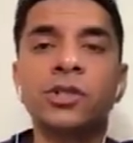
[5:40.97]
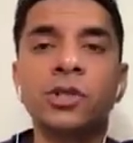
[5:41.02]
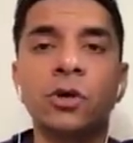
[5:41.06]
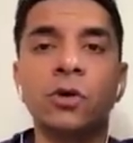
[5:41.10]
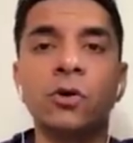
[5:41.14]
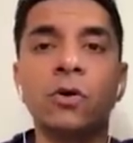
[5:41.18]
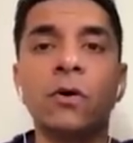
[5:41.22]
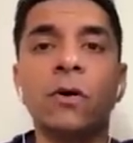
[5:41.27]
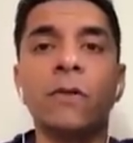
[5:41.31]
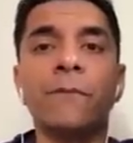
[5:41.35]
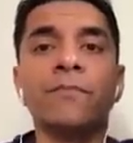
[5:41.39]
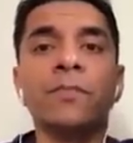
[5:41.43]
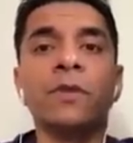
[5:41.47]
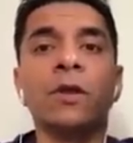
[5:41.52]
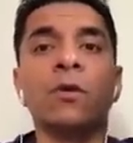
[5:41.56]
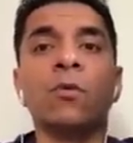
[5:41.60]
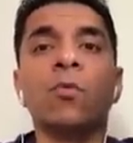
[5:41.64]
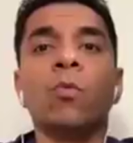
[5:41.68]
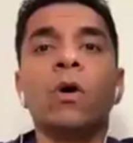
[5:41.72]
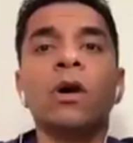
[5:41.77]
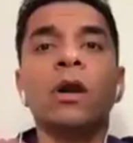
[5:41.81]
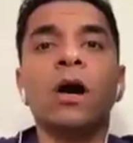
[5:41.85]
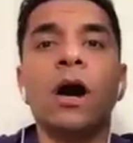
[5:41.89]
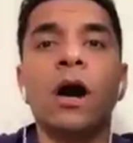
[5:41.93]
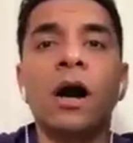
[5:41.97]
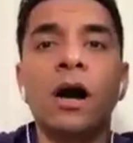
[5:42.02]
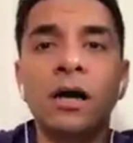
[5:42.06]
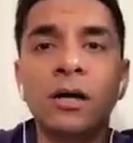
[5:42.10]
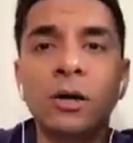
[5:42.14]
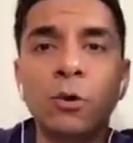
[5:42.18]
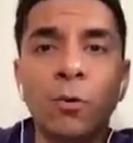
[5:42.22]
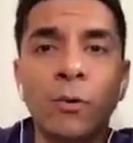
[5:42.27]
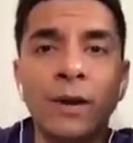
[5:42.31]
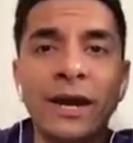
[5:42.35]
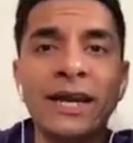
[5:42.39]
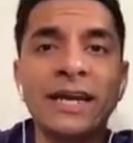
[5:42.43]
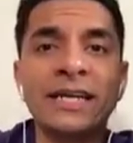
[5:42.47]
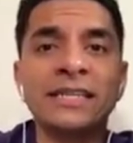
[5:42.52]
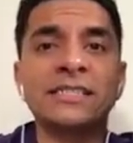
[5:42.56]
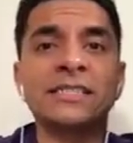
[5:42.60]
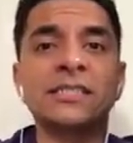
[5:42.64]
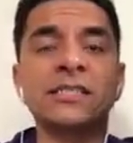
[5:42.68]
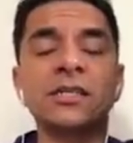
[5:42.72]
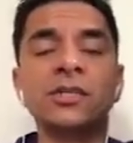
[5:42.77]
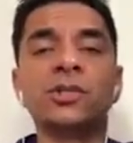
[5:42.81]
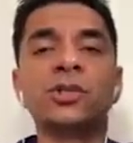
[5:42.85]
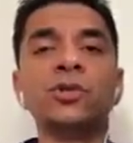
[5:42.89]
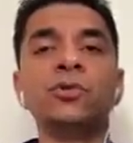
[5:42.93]
So, what are the
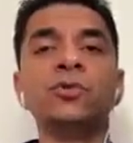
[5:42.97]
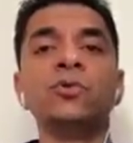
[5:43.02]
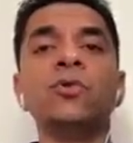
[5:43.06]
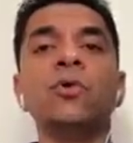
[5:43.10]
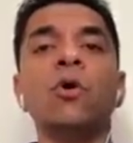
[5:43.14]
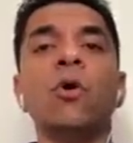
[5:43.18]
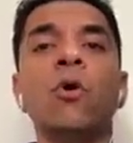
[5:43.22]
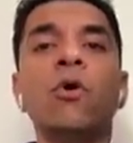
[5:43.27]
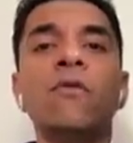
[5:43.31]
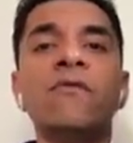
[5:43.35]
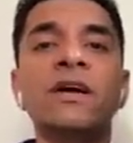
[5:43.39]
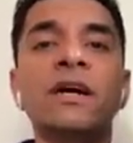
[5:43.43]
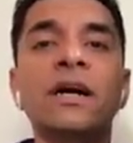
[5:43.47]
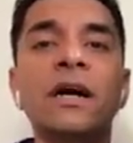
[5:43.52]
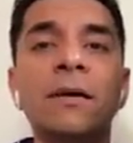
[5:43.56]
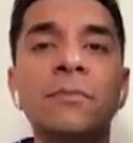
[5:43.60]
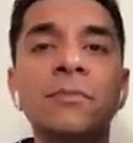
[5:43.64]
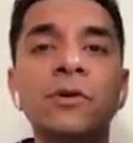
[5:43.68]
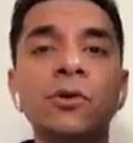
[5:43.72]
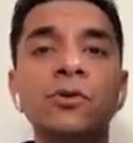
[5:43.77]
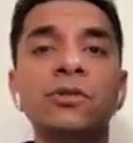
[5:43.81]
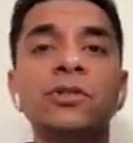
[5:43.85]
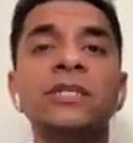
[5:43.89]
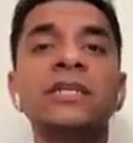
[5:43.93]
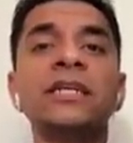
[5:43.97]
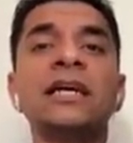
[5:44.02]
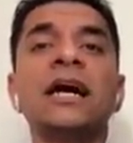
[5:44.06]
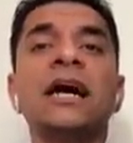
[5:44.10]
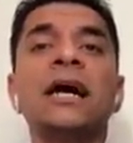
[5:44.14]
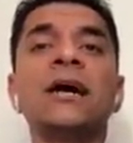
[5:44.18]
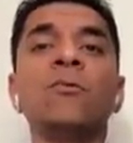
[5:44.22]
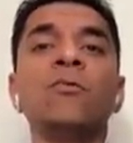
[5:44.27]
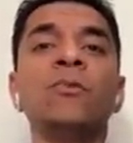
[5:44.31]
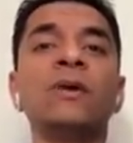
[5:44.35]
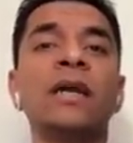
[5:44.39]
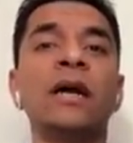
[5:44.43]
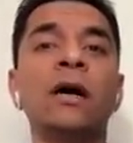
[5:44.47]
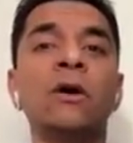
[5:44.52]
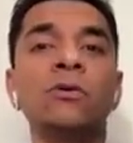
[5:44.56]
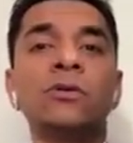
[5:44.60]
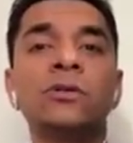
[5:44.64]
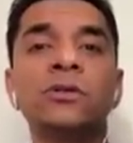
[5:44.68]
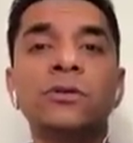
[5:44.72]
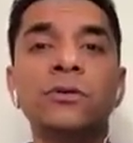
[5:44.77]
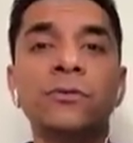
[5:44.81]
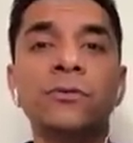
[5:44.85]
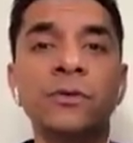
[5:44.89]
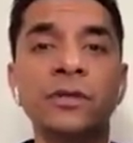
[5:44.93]
ways to overcome UTI
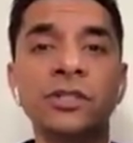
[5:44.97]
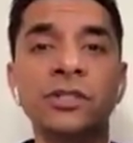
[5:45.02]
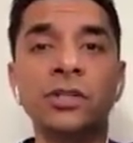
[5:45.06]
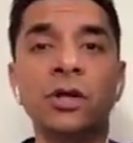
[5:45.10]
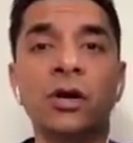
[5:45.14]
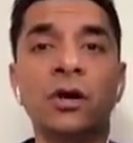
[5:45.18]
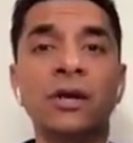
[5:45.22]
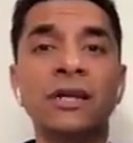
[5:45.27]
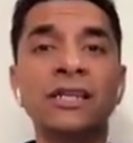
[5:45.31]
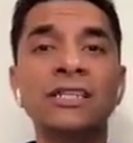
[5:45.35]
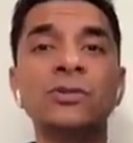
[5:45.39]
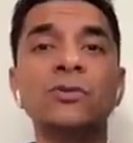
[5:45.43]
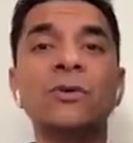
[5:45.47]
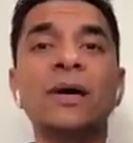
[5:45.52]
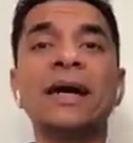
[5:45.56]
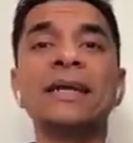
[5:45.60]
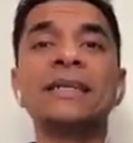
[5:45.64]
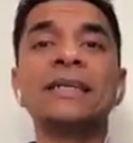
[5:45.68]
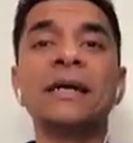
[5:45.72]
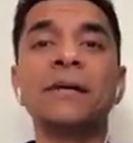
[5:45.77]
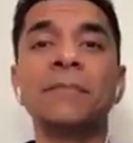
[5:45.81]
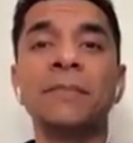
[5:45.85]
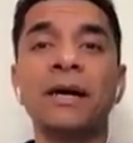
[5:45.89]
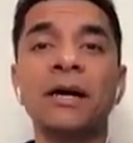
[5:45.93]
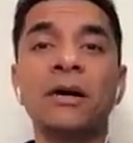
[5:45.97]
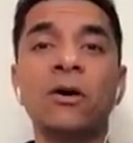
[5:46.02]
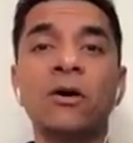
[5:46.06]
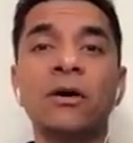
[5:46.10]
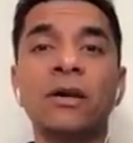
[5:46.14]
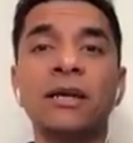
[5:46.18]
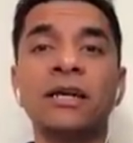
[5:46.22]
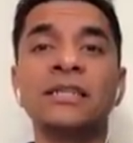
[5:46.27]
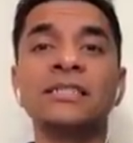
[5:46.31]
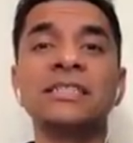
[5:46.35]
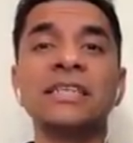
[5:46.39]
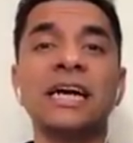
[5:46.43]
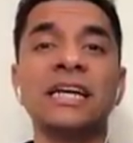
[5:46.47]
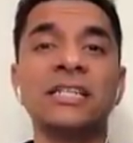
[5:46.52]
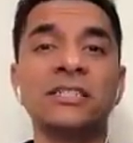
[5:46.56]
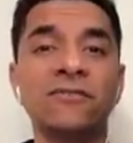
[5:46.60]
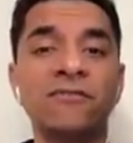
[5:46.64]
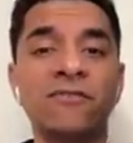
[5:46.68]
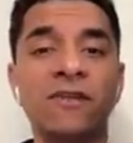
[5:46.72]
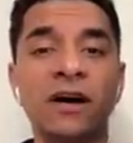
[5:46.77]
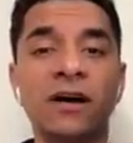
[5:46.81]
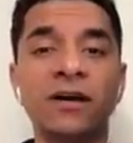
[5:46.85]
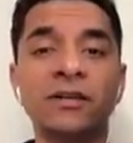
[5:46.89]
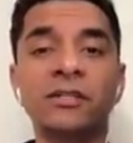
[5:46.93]
without resorting to antibiotics as
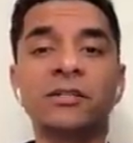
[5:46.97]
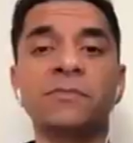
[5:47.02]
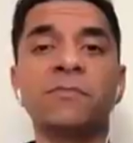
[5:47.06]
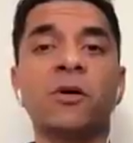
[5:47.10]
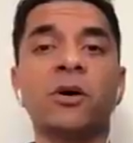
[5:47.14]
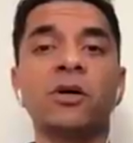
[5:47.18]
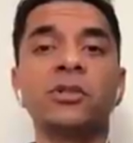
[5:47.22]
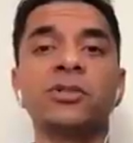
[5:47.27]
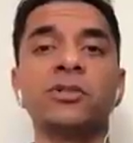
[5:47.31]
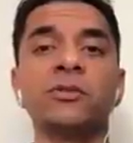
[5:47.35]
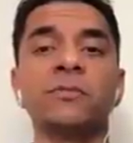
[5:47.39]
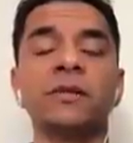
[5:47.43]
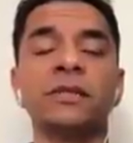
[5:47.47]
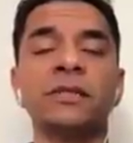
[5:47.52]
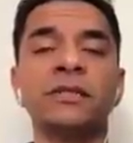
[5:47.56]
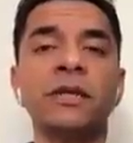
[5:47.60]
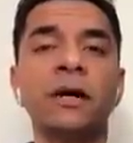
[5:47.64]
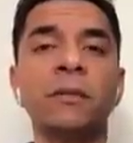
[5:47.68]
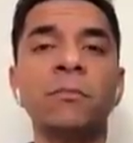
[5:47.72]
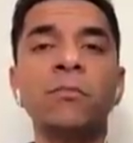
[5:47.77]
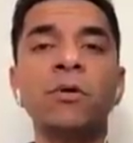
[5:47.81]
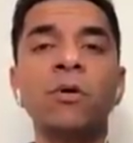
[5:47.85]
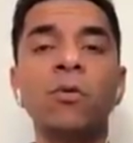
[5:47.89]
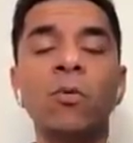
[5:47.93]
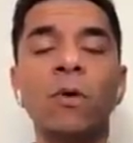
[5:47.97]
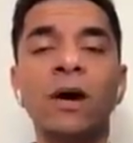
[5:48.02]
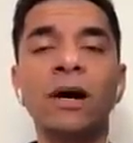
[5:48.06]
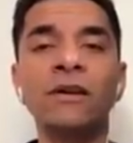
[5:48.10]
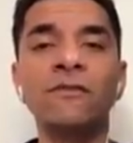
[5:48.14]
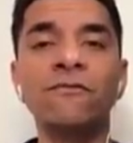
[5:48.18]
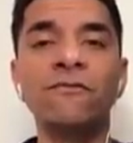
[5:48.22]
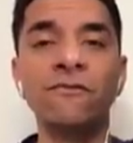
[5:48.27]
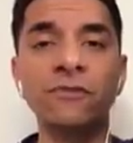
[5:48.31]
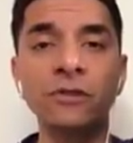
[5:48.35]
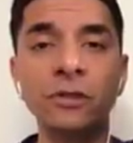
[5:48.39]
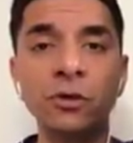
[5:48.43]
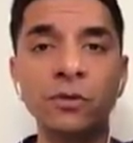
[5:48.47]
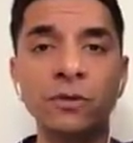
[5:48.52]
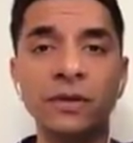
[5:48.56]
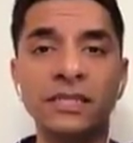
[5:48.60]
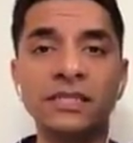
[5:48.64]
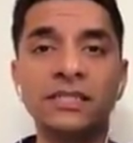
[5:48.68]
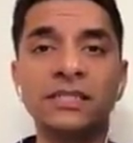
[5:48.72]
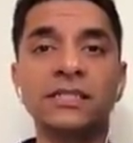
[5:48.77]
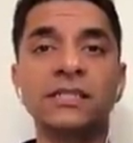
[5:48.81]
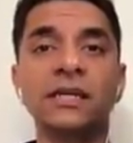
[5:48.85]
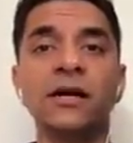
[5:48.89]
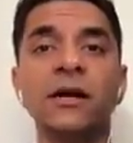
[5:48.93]
far as possible? Number one,
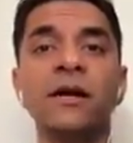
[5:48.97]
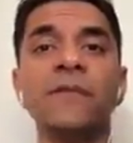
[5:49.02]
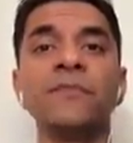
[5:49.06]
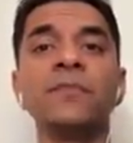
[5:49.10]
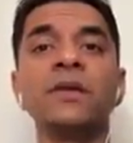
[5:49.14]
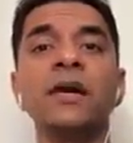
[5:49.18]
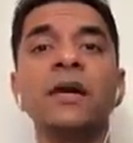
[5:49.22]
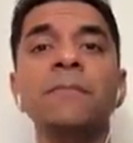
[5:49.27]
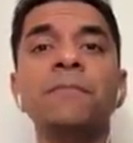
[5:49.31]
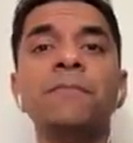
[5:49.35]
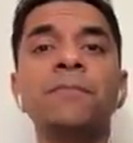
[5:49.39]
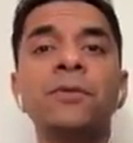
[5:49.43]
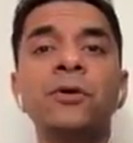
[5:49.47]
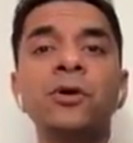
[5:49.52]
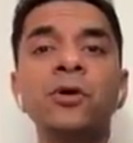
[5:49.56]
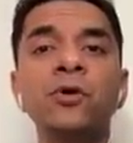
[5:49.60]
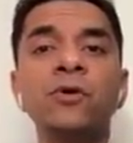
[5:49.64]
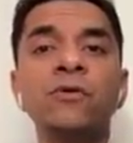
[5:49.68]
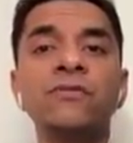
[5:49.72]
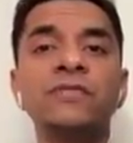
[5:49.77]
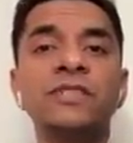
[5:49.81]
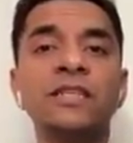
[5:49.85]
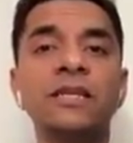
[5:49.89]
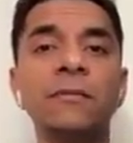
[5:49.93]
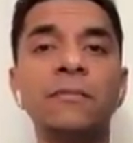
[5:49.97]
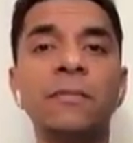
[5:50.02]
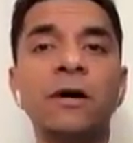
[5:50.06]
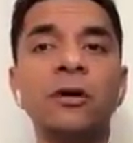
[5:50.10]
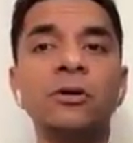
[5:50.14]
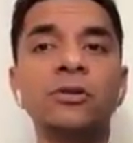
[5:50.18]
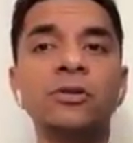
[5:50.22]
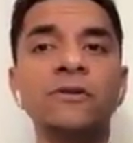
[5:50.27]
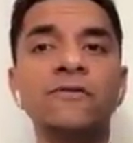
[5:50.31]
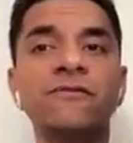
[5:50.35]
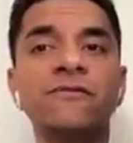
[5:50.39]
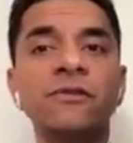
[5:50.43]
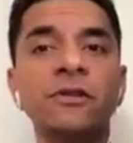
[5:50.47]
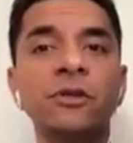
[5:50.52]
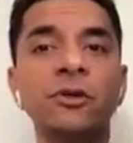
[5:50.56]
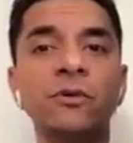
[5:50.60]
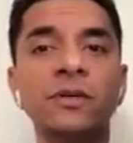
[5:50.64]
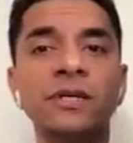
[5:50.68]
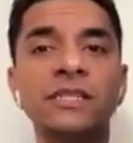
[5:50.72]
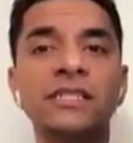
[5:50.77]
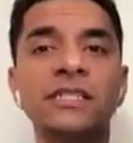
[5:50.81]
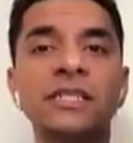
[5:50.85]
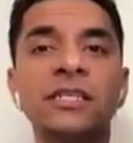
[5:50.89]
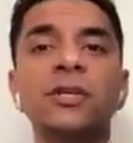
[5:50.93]
fluids. Improve the amount of
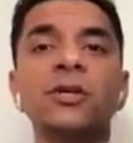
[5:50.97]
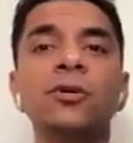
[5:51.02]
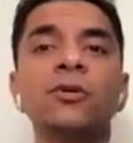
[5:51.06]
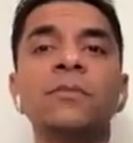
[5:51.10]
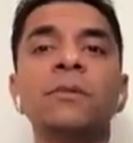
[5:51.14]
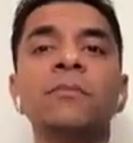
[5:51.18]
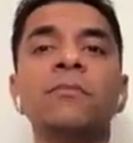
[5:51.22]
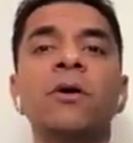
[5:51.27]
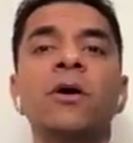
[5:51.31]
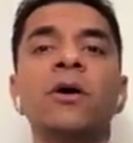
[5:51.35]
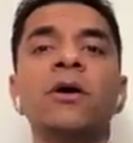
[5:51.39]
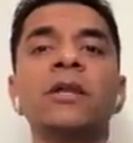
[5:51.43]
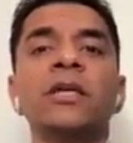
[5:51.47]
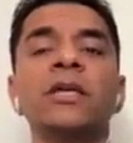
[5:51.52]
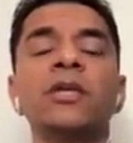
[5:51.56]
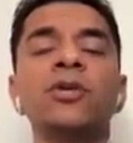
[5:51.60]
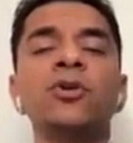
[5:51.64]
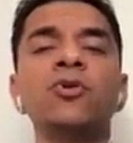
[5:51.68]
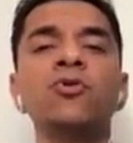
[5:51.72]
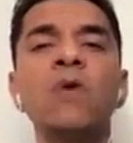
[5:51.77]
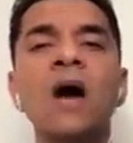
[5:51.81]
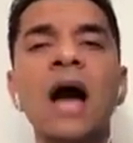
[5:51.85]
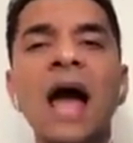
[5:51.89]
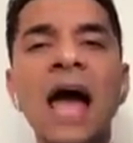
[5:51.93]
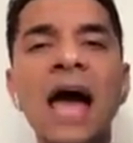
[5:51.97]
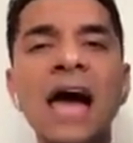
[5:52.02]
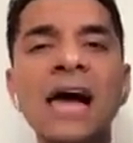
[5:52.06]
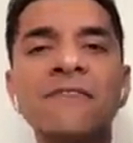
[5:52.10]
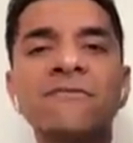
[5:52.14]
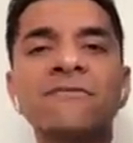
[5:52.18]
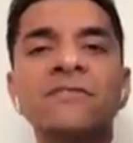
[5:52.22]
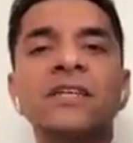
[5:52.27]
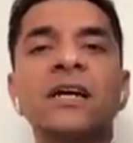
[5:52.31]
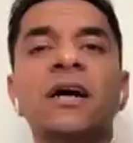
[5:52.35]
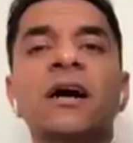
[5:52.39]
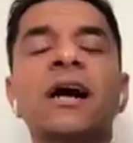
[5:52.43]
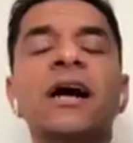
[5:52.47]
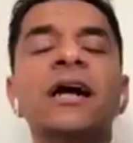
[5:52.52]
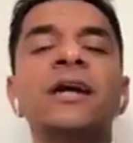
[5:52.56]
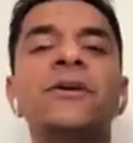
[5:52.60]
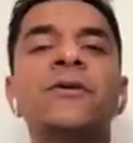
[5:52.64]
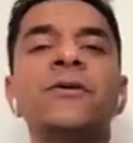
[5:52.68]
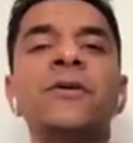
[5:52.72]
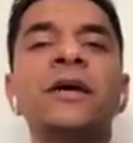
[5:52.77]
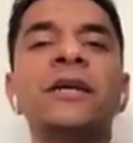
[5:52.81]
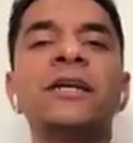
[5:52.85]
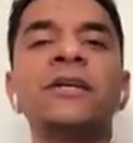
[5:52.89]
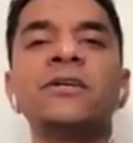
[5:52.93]
fluids in the human body. You have to
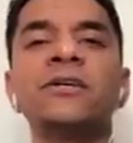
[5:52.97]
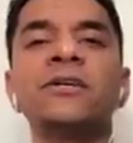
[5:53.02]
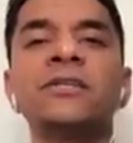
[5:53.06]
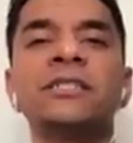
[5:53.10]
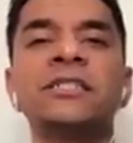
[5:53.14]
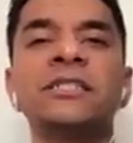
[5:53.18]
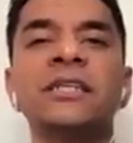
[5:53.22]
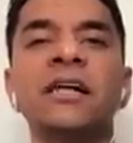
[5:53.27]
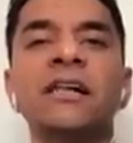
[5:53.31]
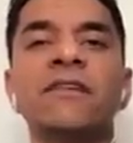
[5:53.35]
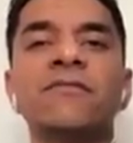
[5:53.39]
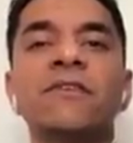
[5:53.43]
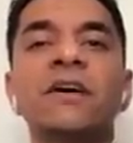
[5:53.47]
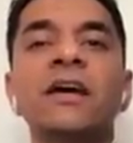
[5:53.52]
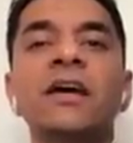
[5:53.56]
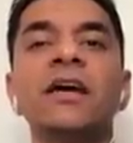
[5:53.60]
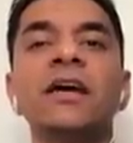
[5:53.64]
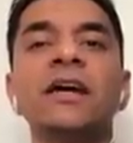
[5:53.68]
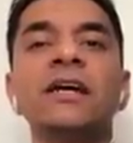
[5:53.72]
hydrate yourself.